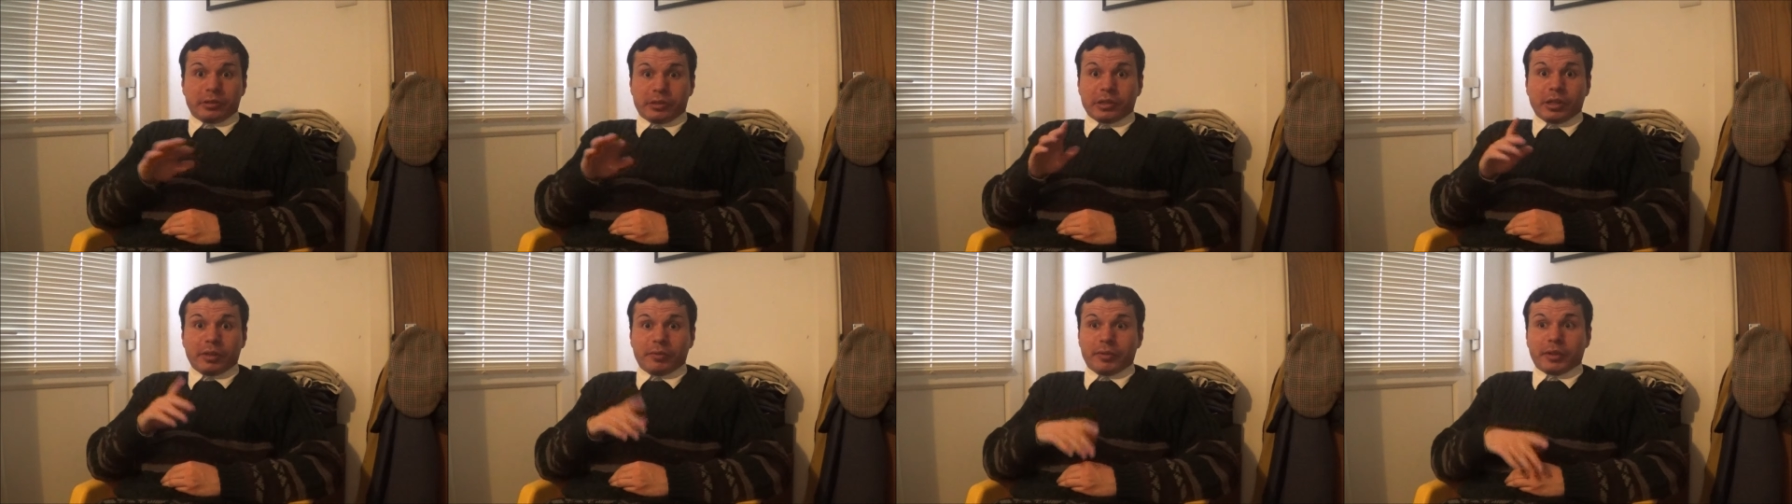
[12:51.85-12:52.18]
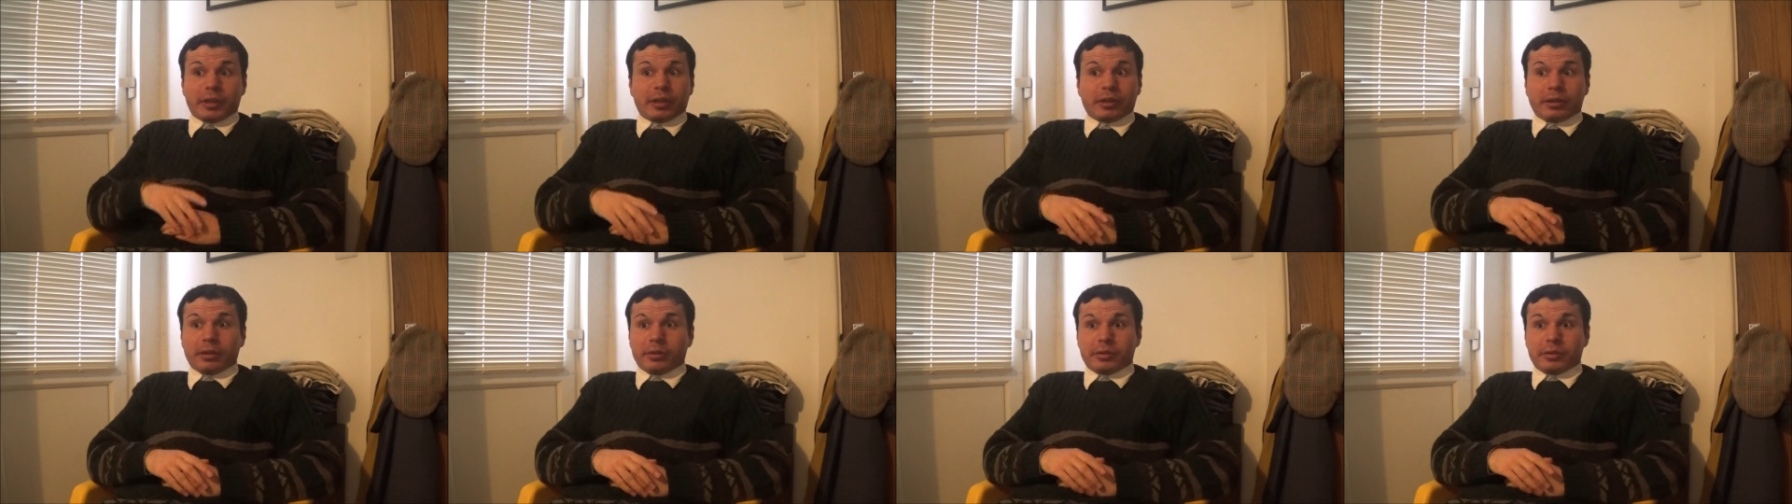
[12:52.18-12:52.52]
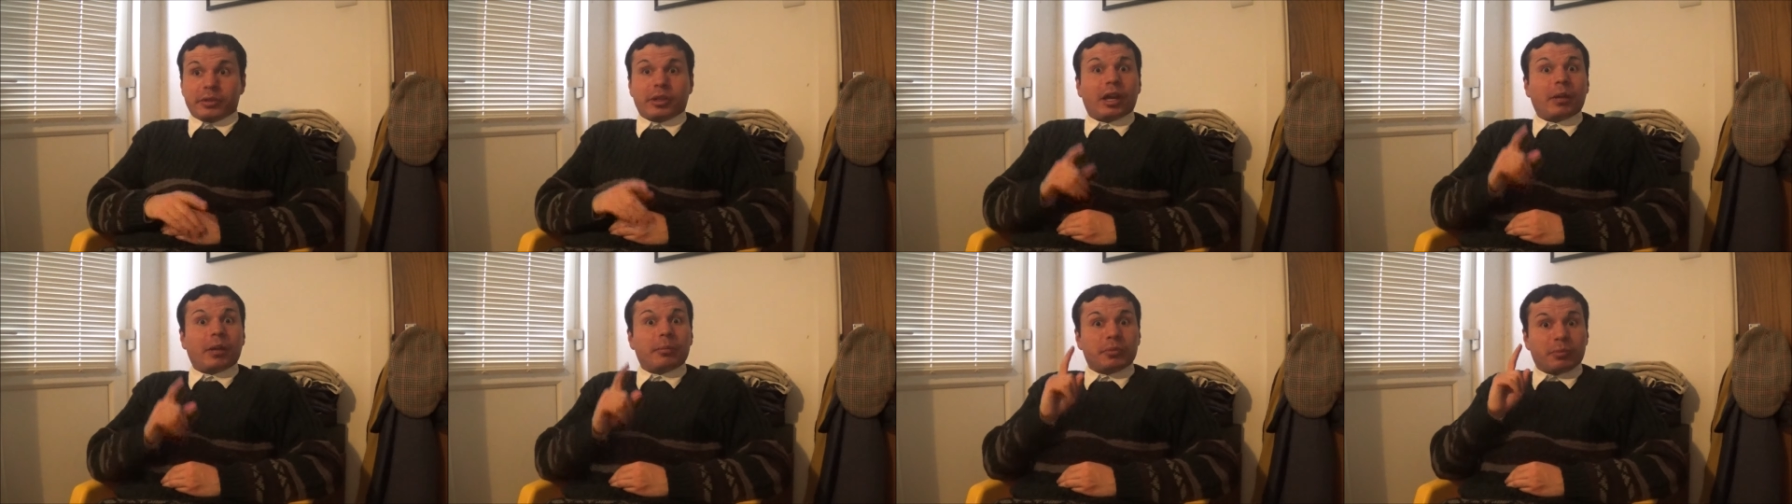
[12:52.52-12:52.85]
serving a long
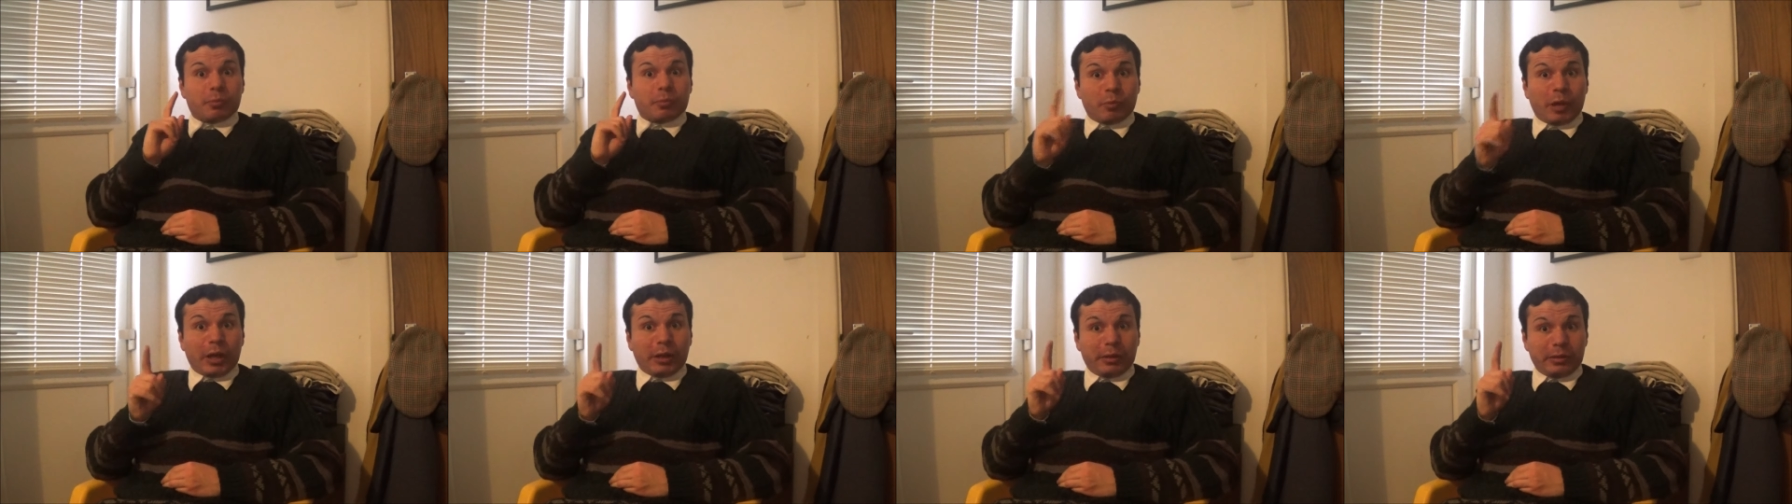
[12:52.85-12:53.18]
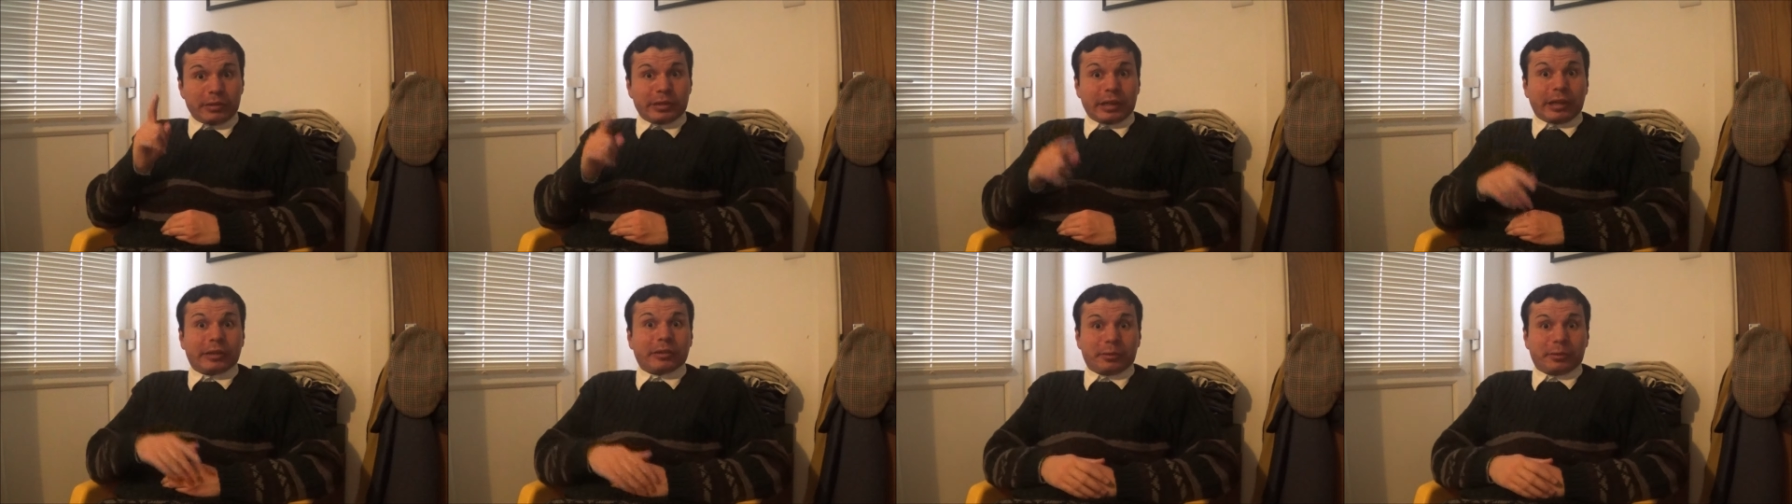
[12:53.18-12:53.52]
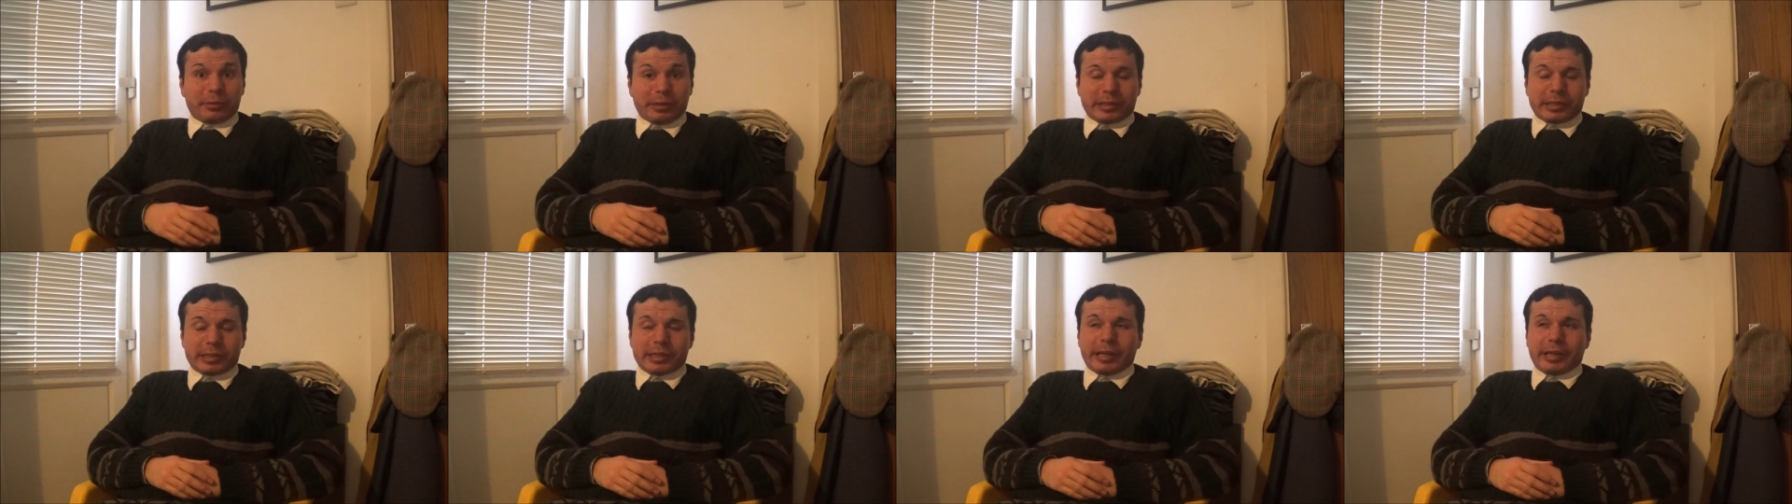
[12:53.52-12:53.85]
time, well done all
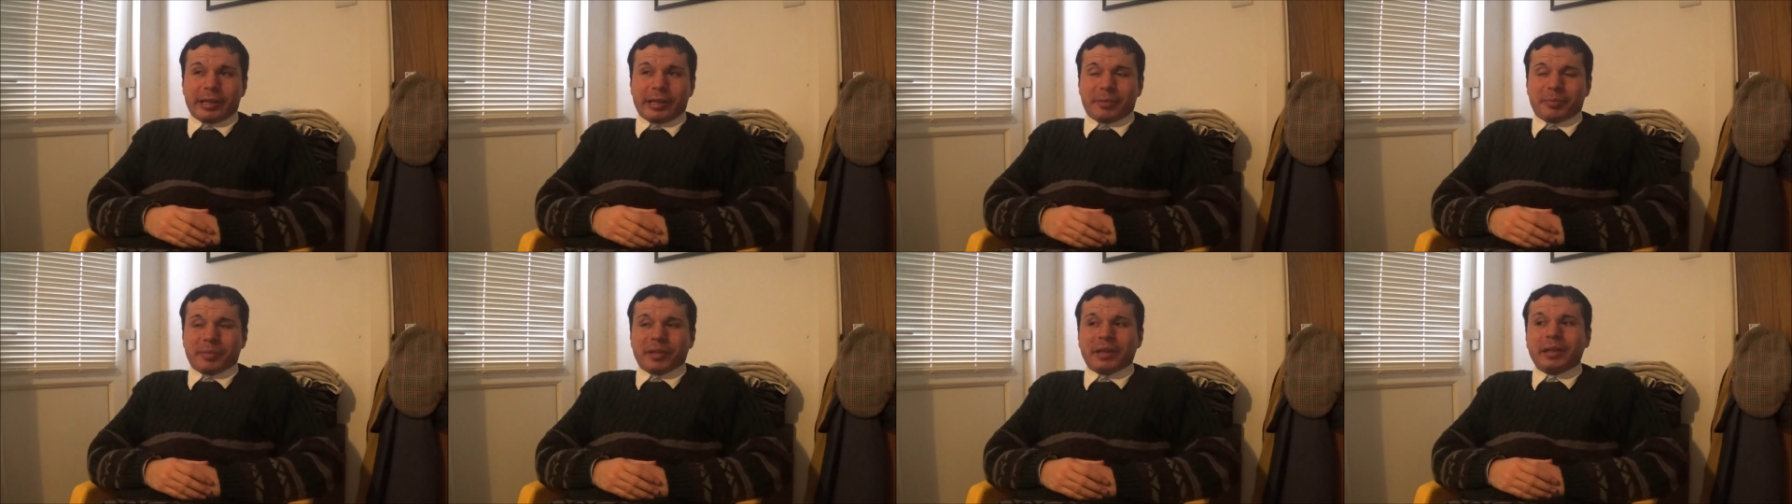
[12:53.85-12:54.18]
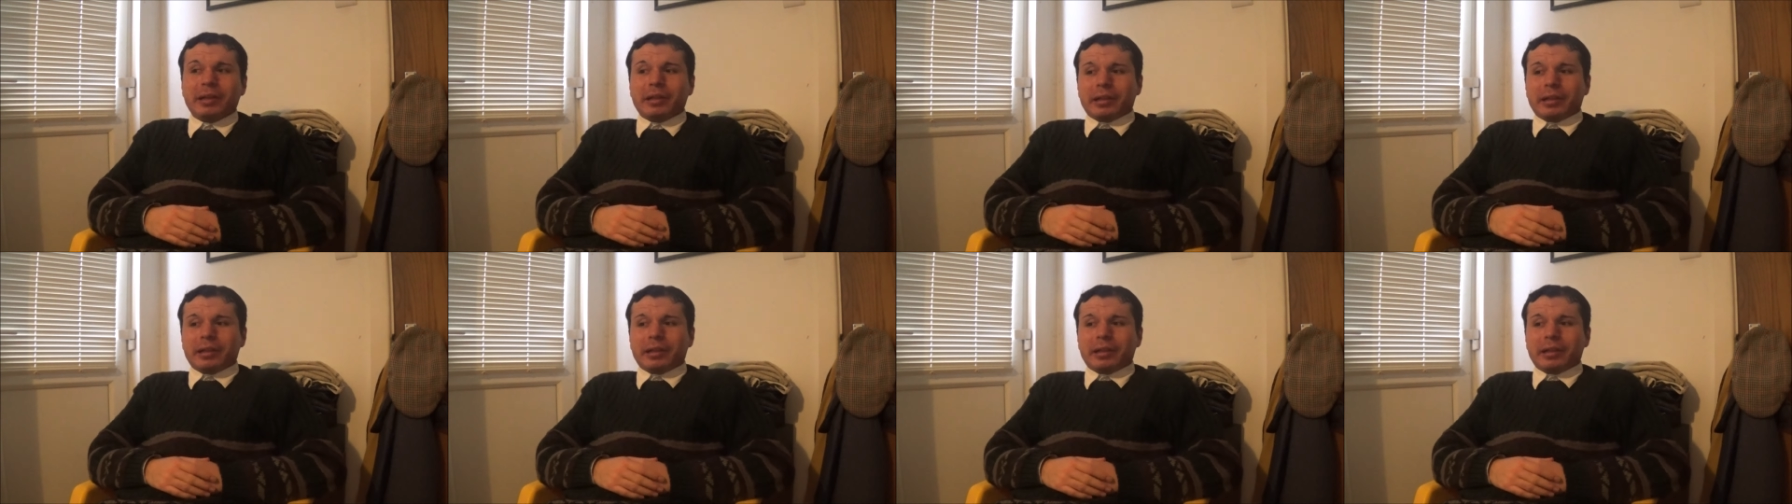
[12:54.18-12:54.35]
the same.